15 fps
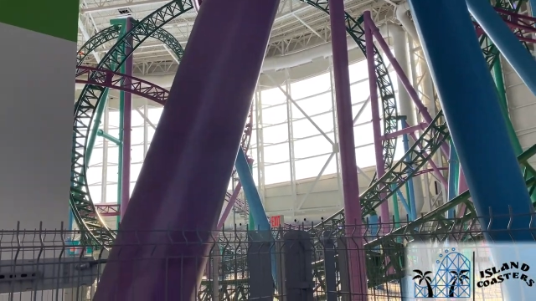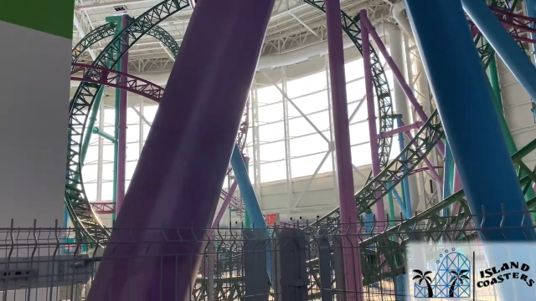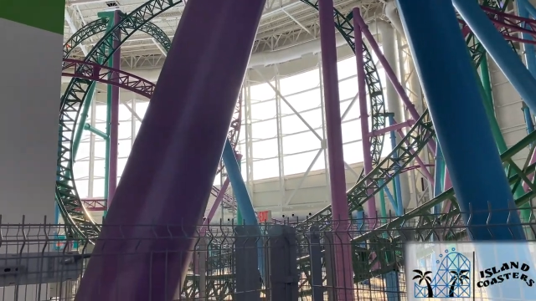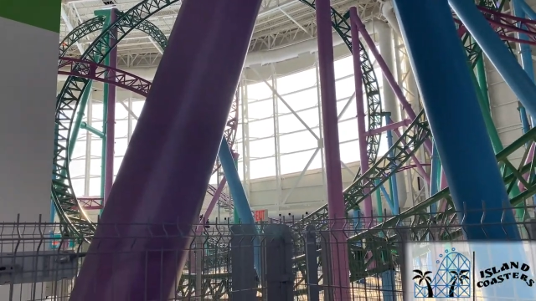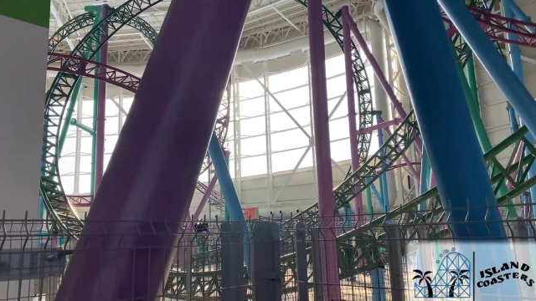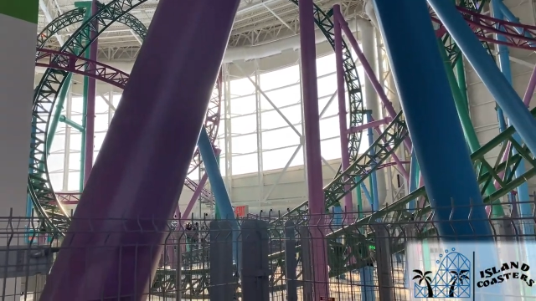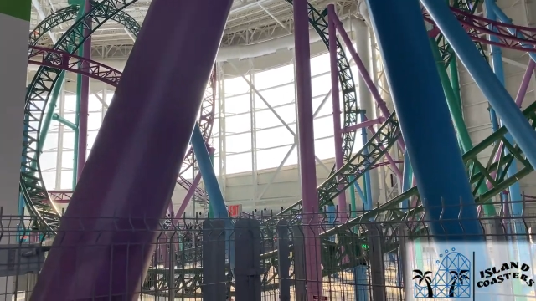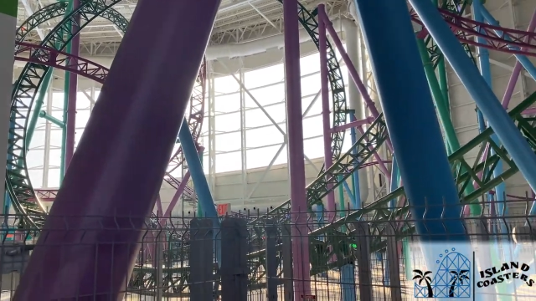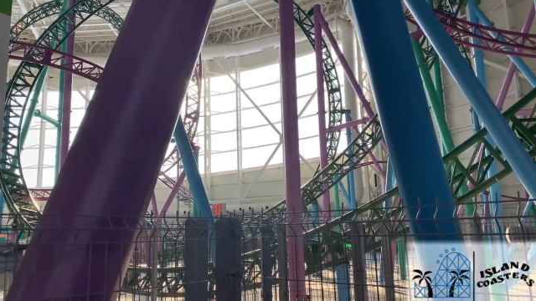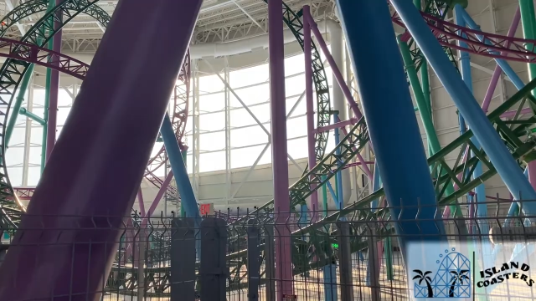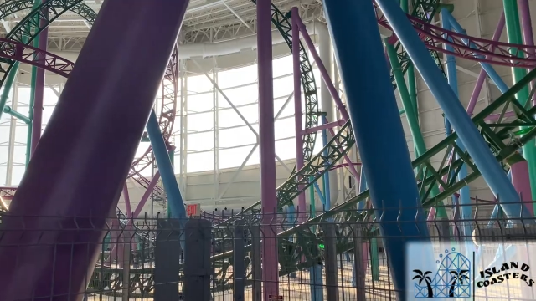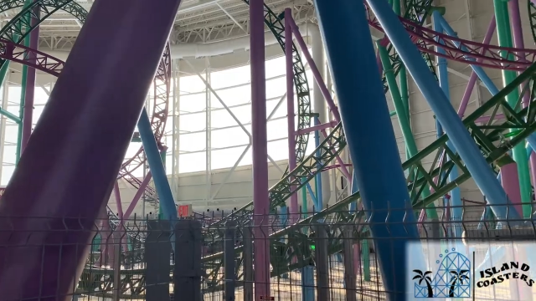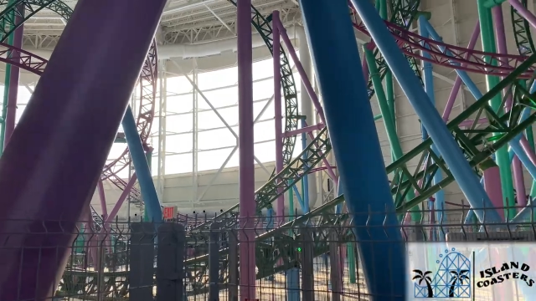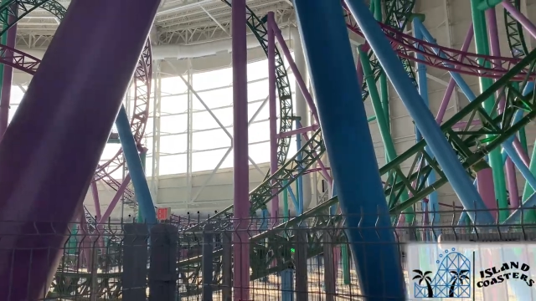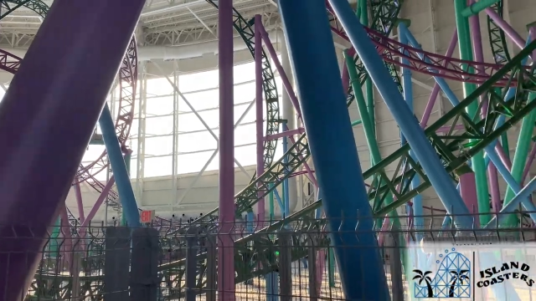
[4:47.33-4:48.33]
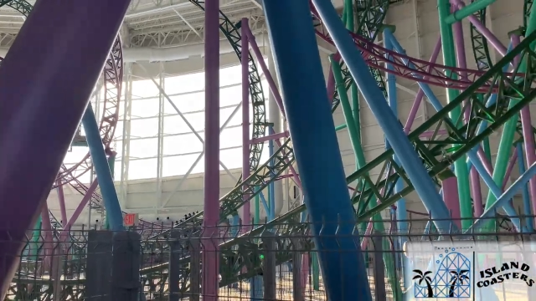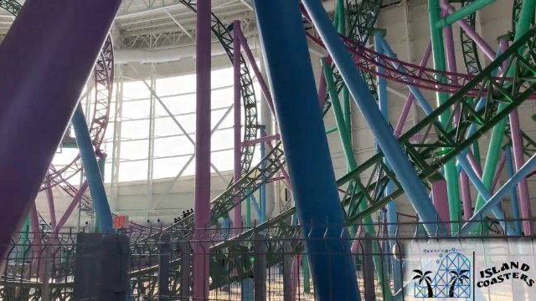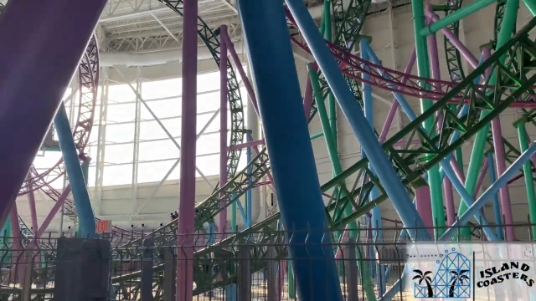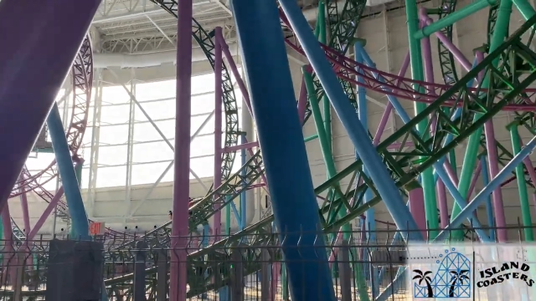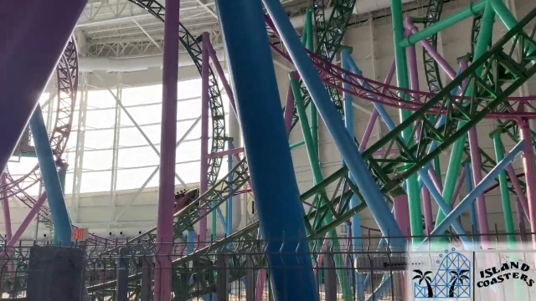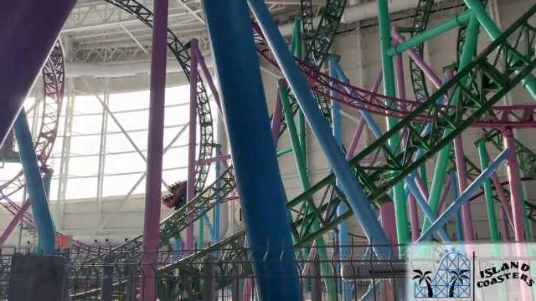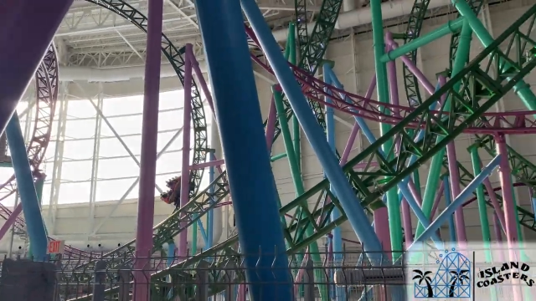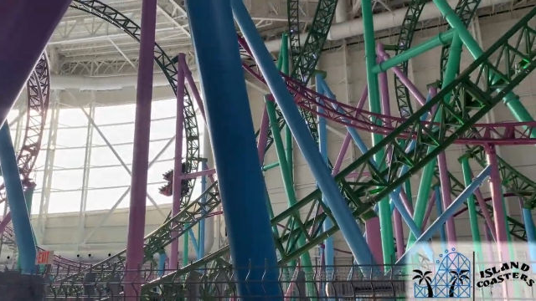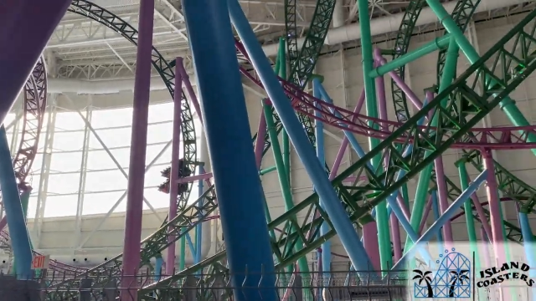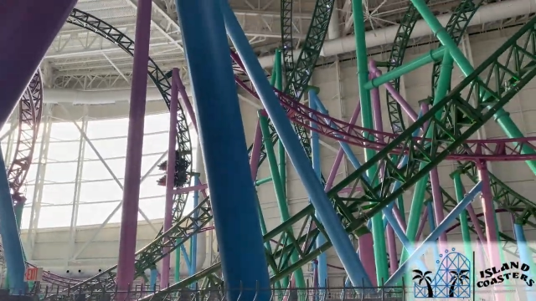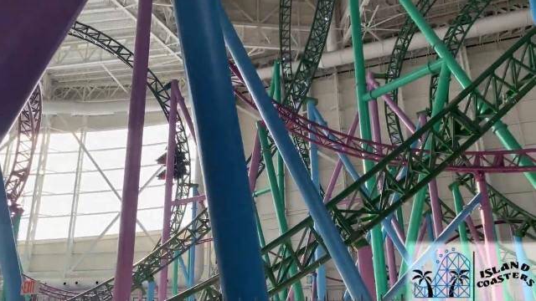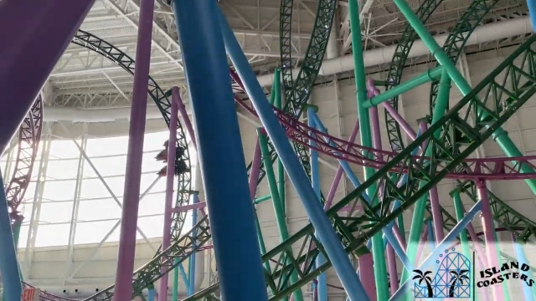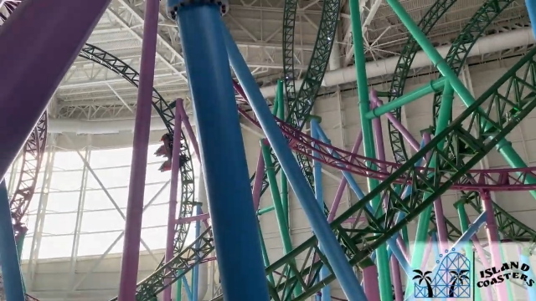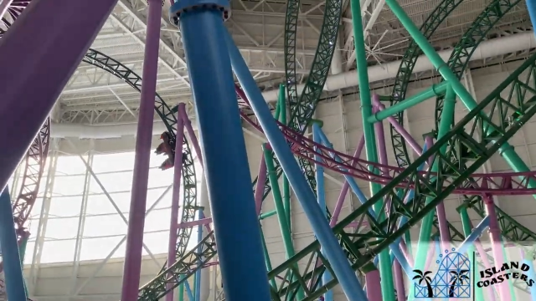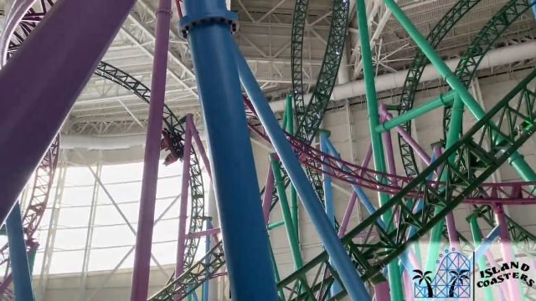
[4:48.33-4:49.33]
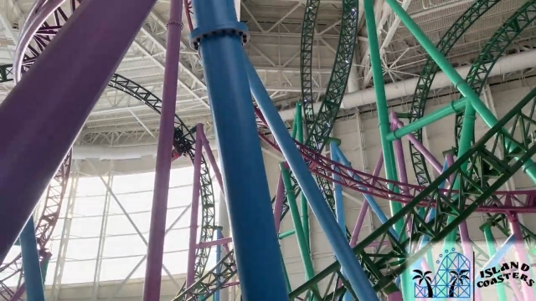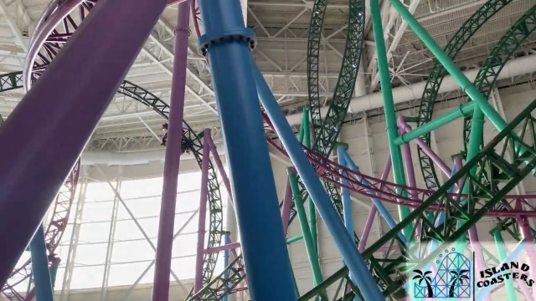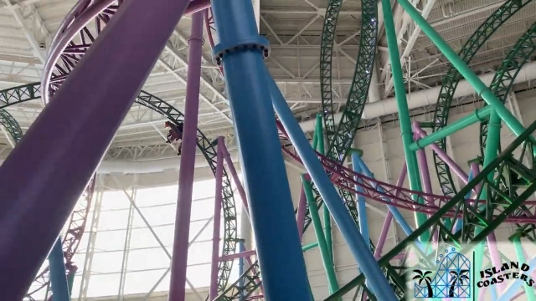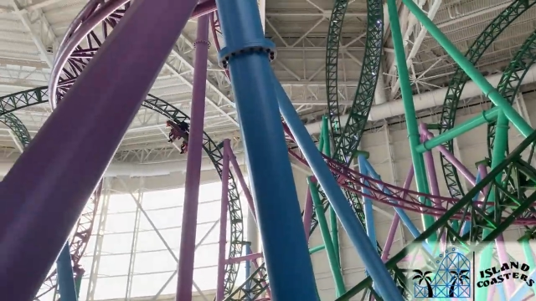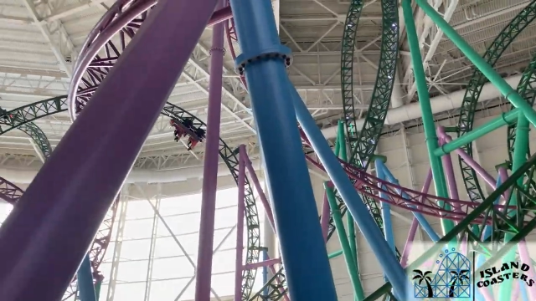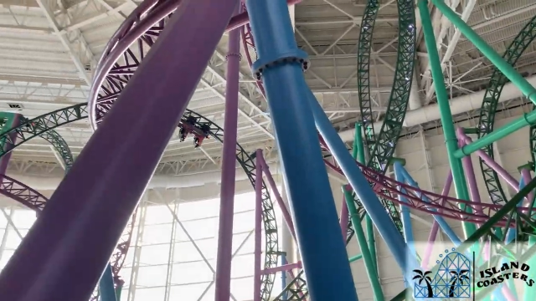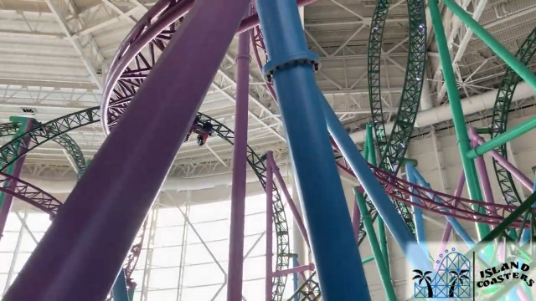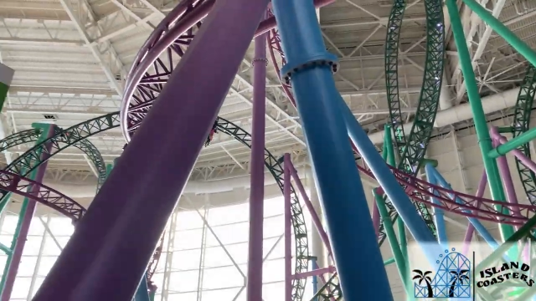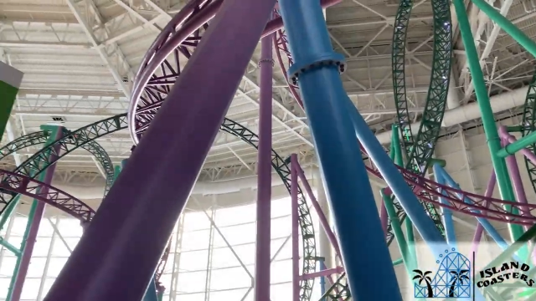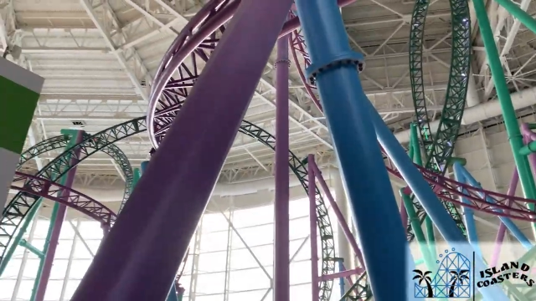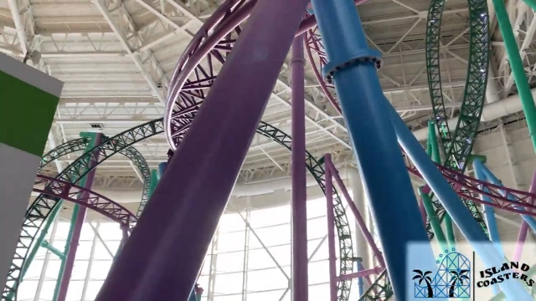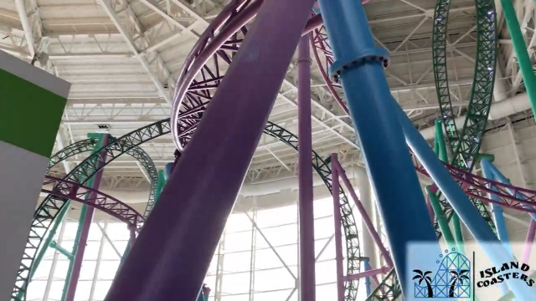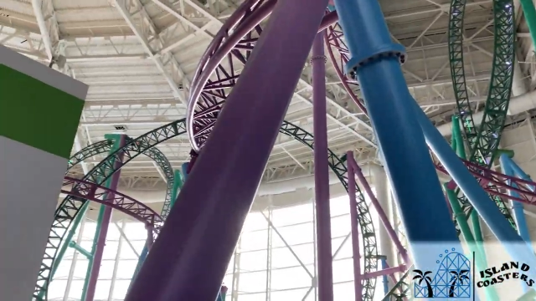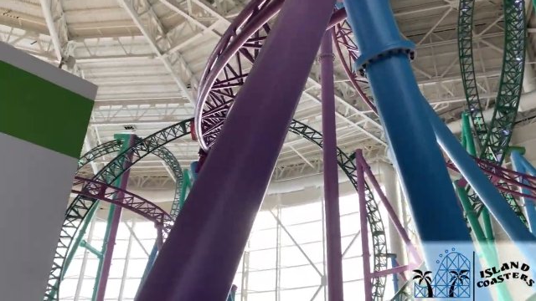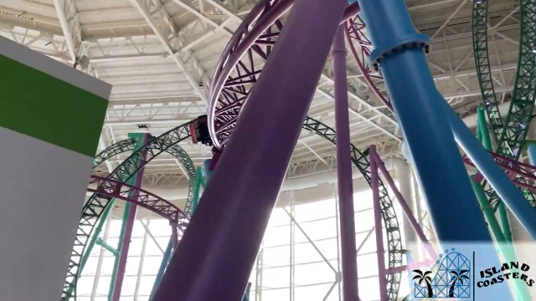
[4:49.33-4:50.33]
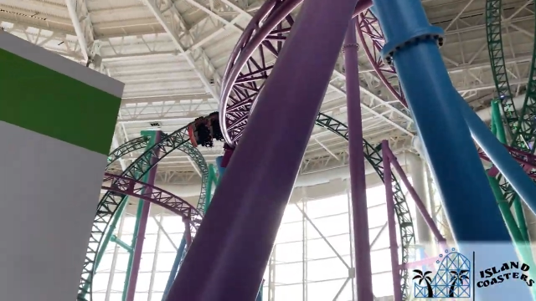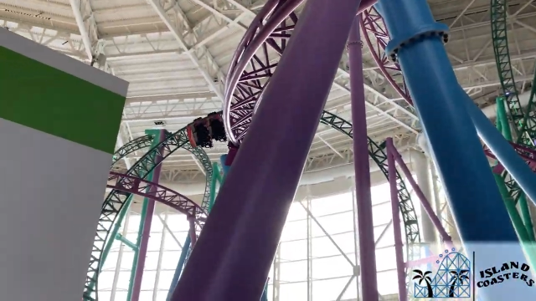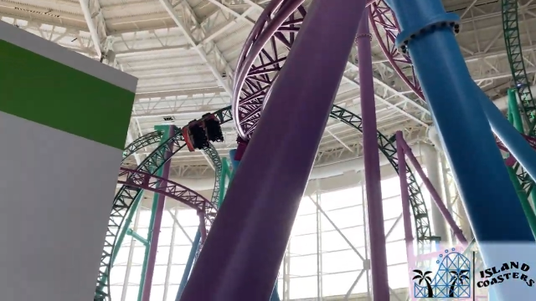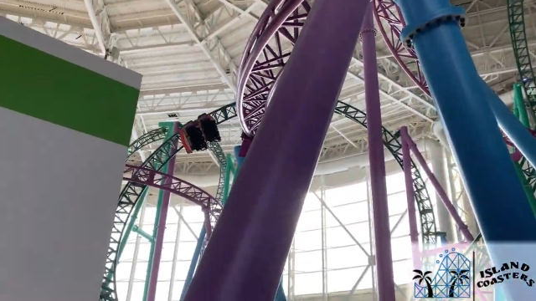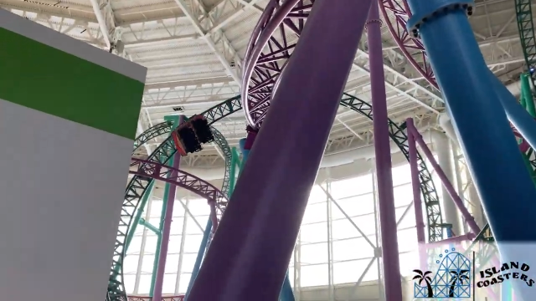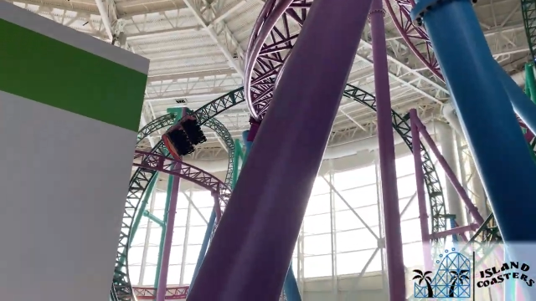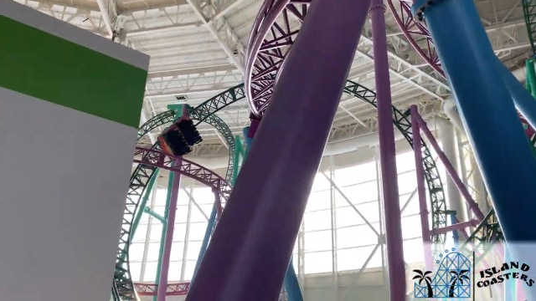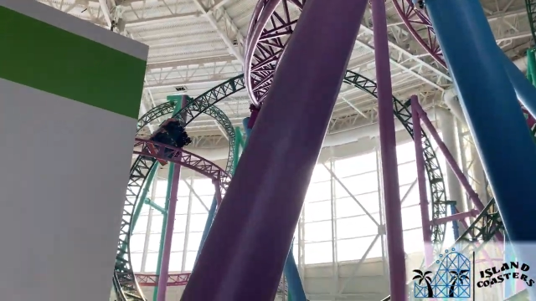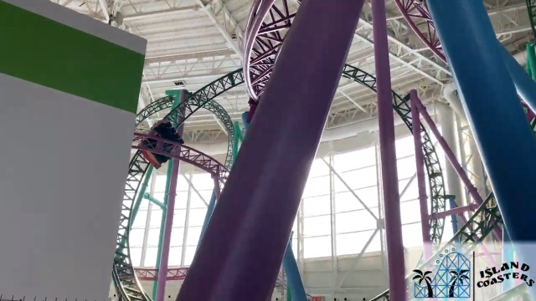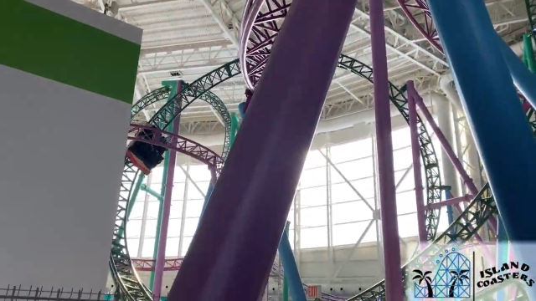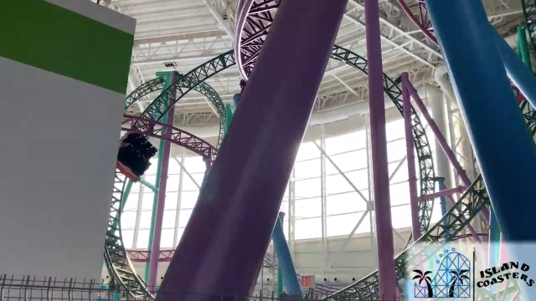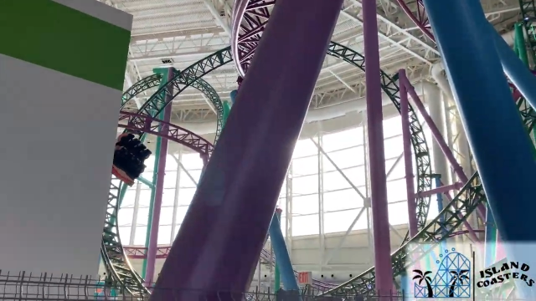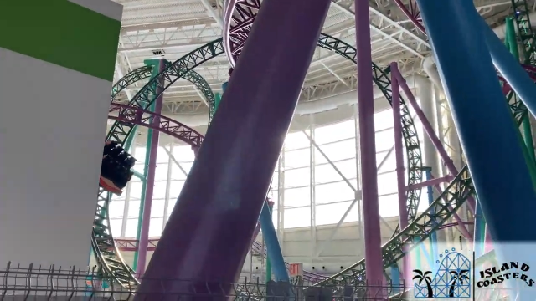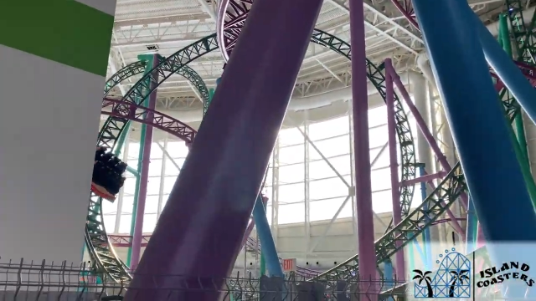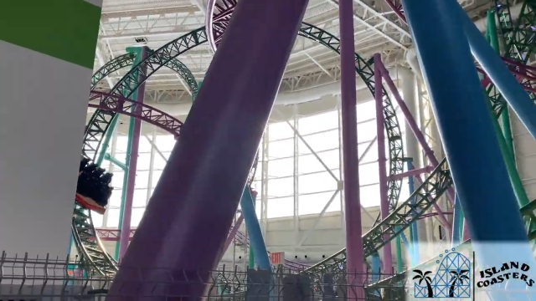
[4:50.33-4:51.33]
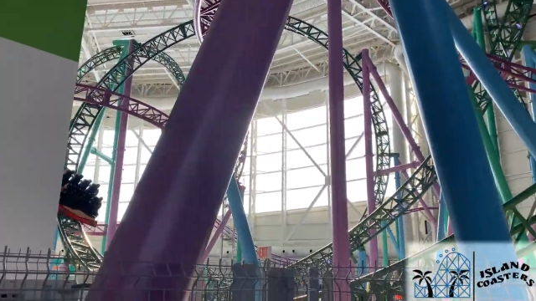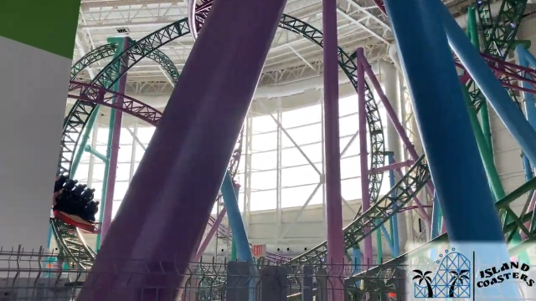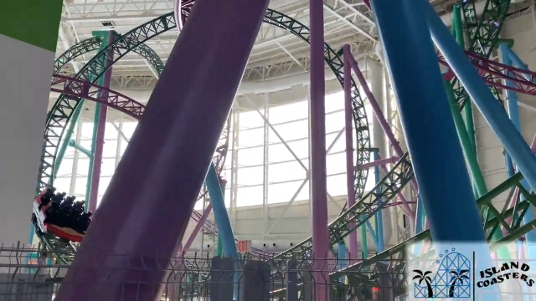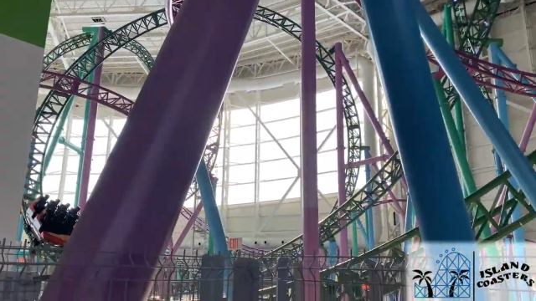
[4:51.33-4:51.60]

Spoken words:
No face is visible, so there are no lips to read.